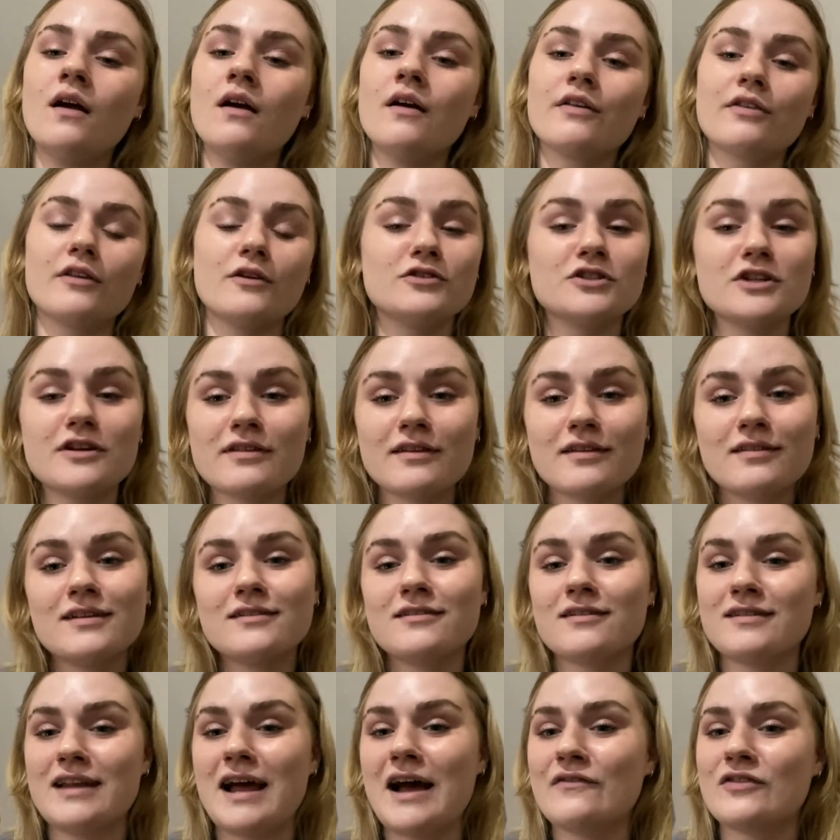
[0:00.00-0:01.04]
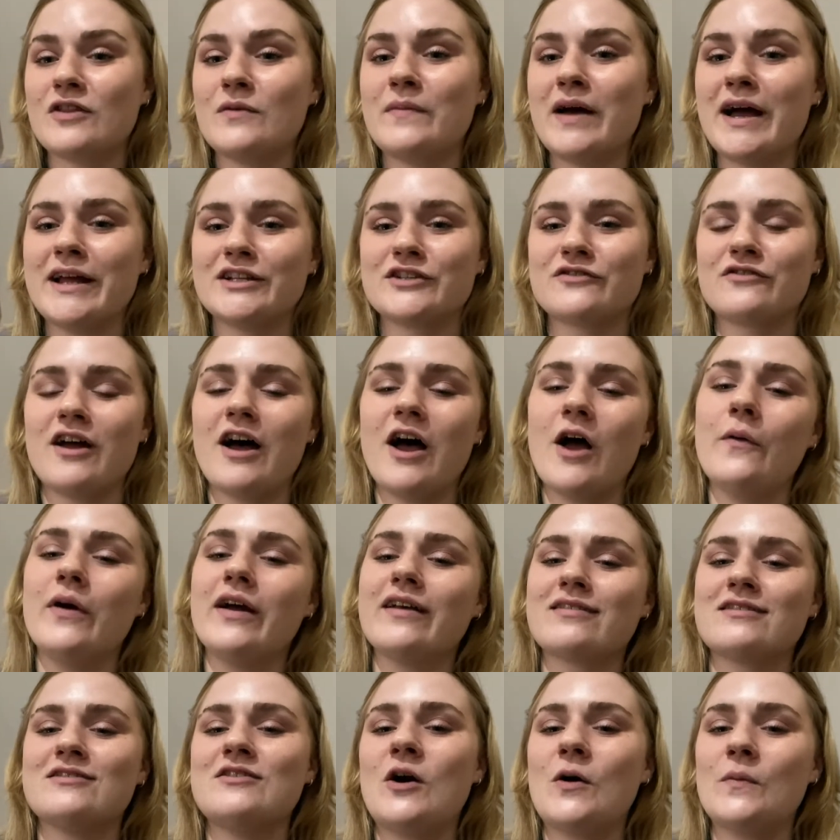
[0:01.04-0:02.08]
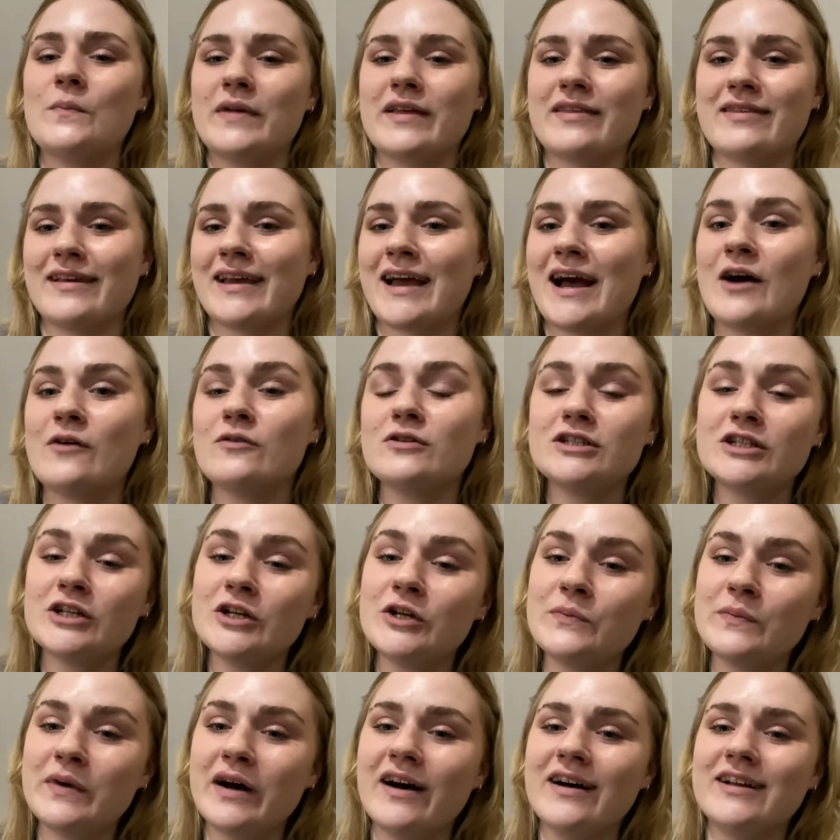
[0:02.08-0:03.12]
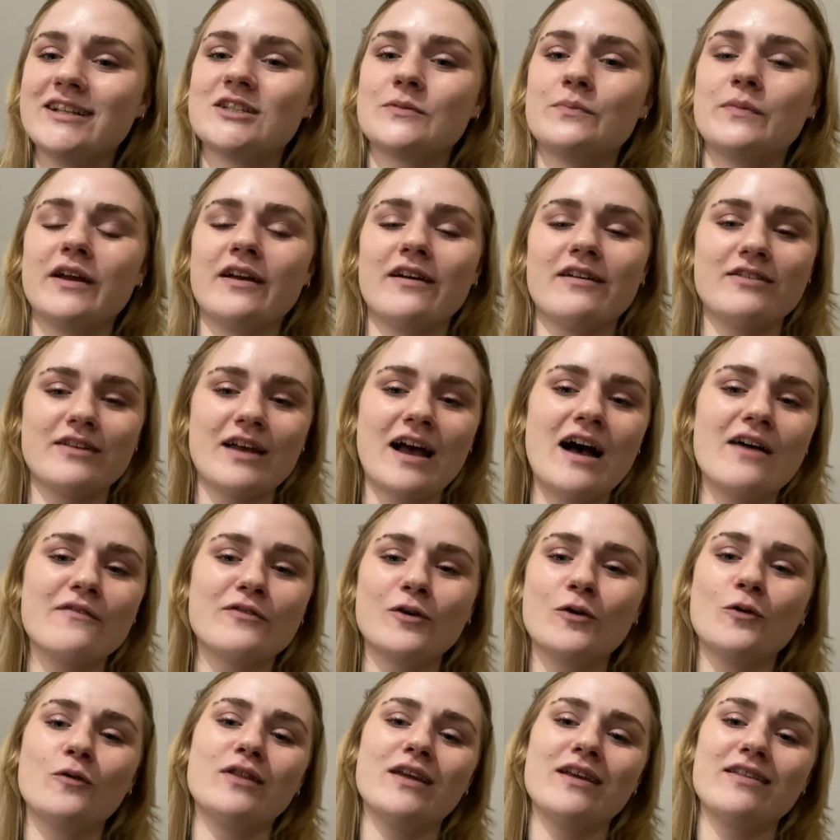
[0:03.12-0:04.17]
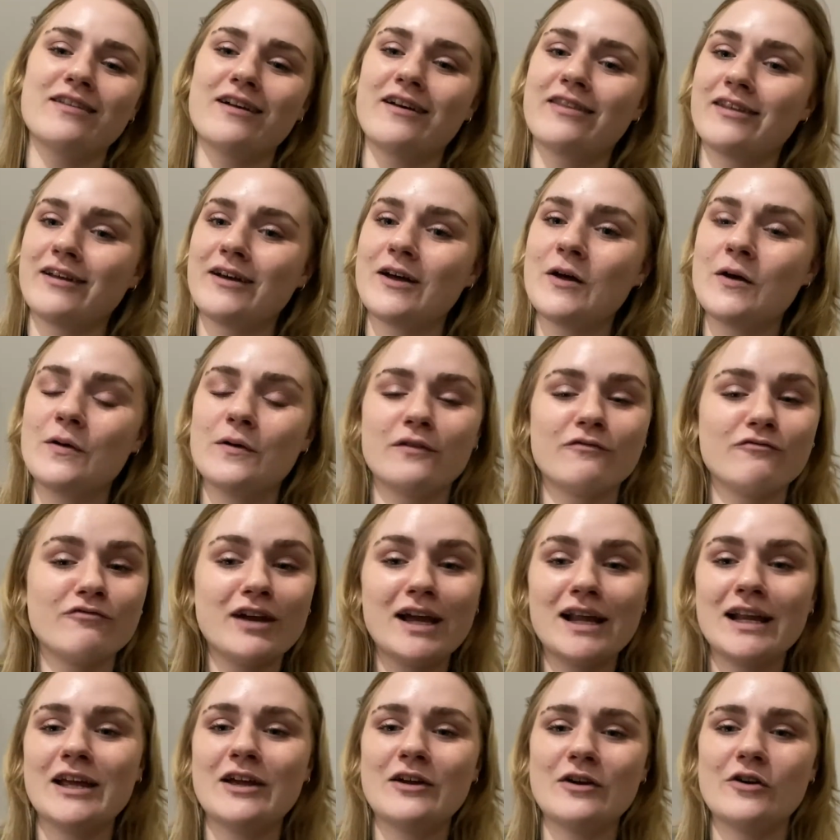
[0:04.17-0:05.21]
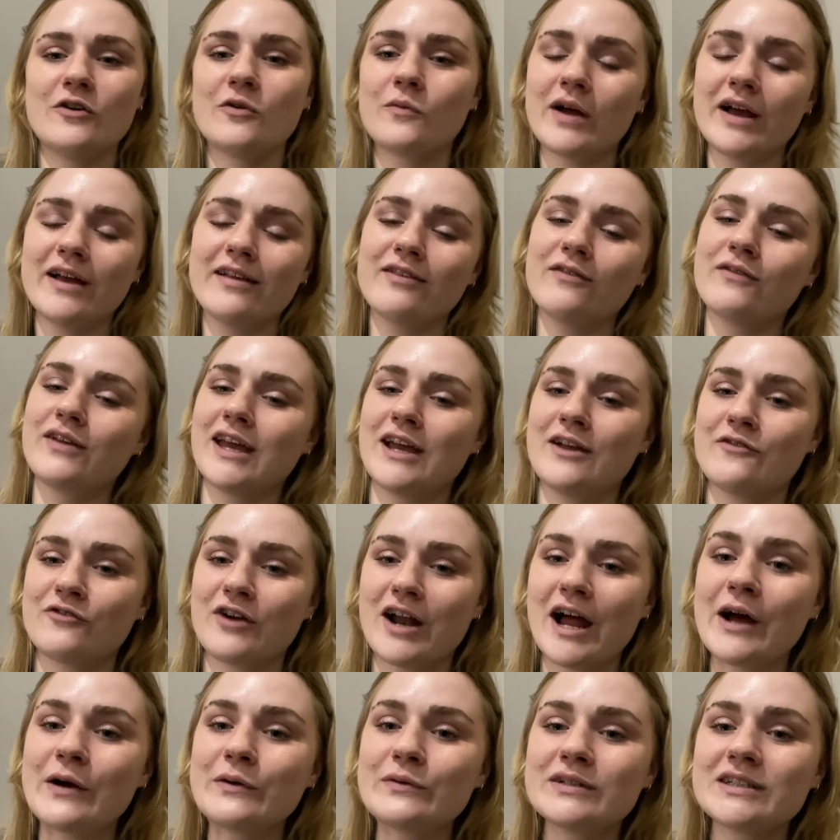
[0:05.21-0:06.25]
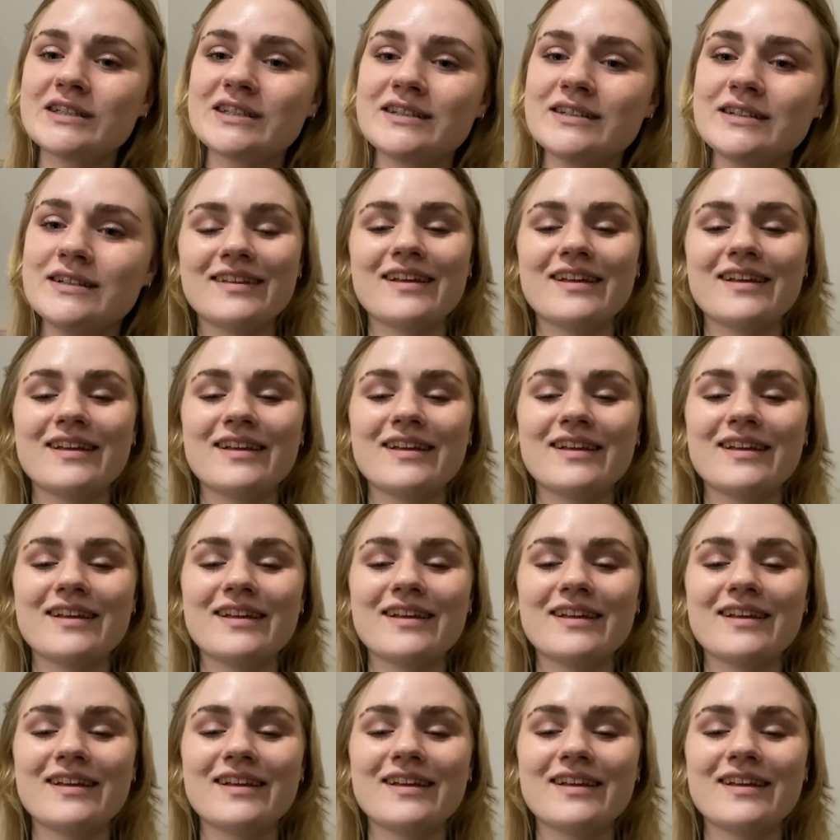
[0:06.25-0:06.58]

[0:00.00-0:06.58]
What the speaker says: So just because it doesn't have the metro, it's not missing out too much because you have all these other really good ways of getting around.